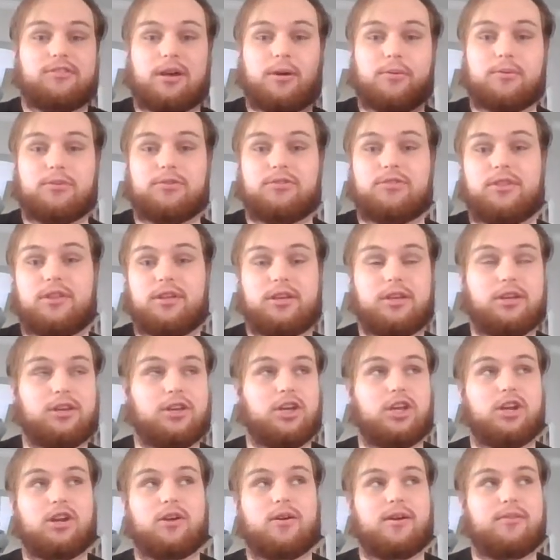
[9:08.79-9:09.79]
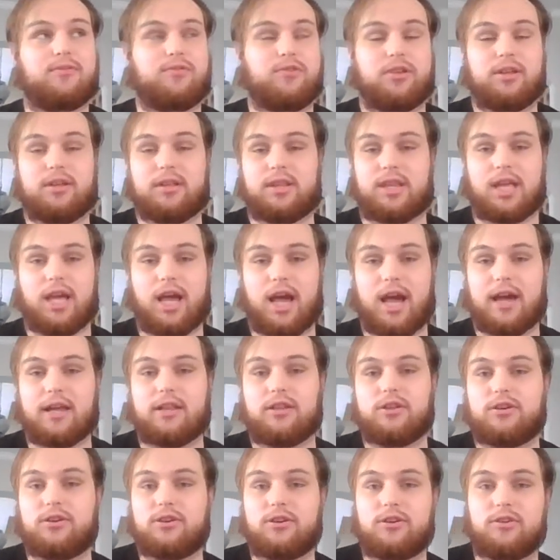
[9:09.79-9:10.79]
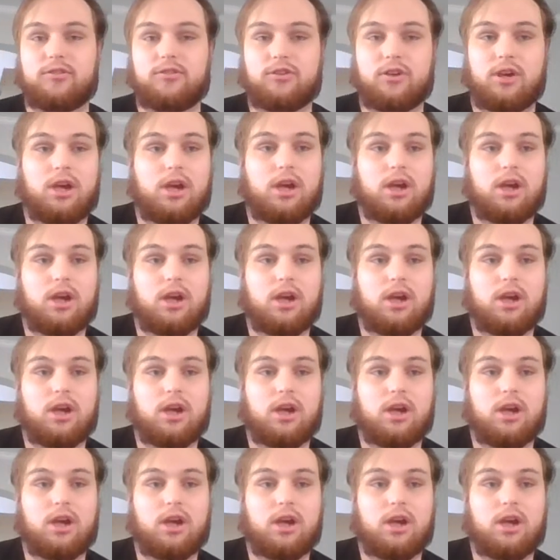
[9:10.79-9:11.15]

I was thinking, I feel like the Islanders